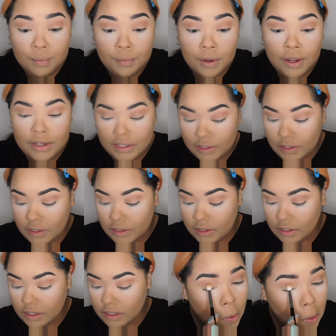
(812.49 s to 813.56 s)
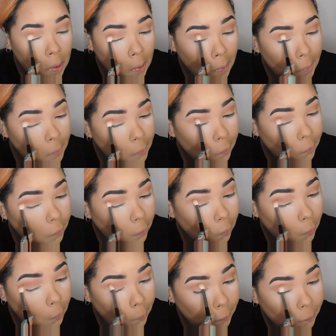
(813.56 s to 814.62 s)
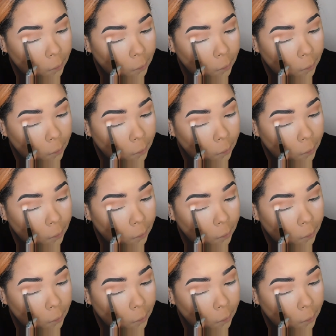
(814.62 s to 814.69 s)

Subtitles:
but I just hope